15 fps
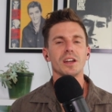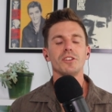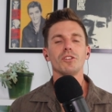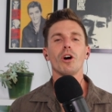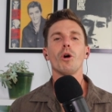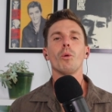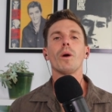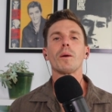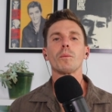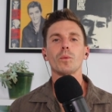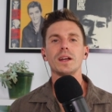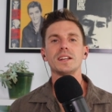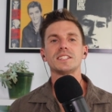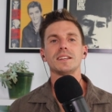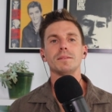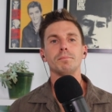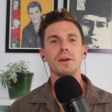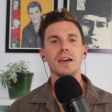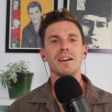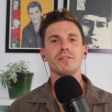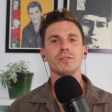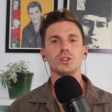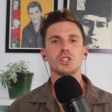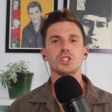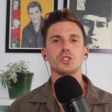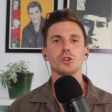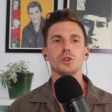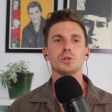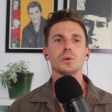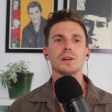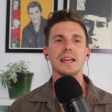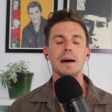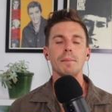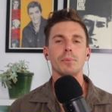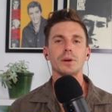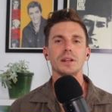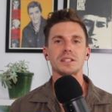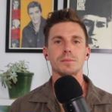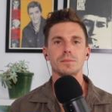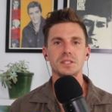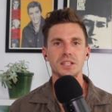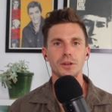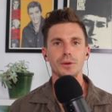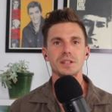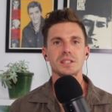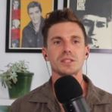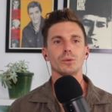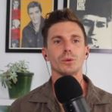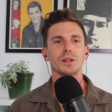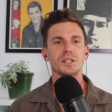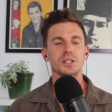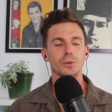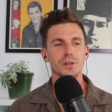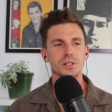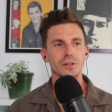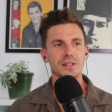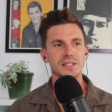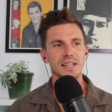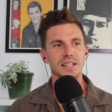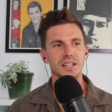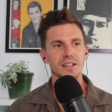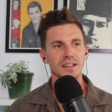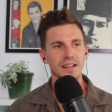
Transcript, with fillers: no one runs in barefoot shoes without putting some serious thought into it. So I said,